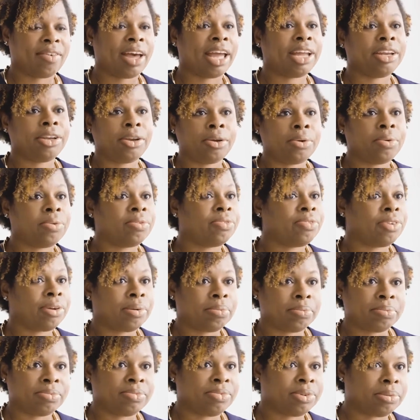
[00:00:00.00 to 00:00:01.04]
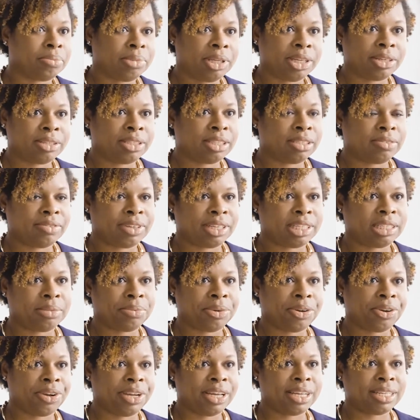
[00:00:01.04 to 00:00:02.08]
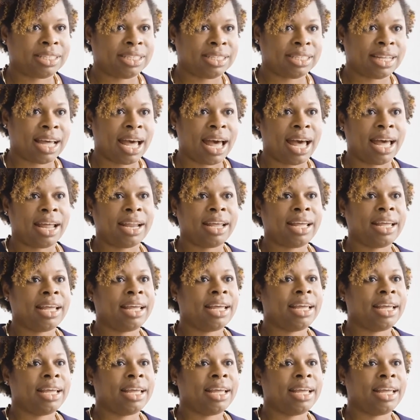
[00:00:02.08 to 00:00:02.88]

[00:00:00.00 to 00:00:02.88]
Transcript: I know from years of experience that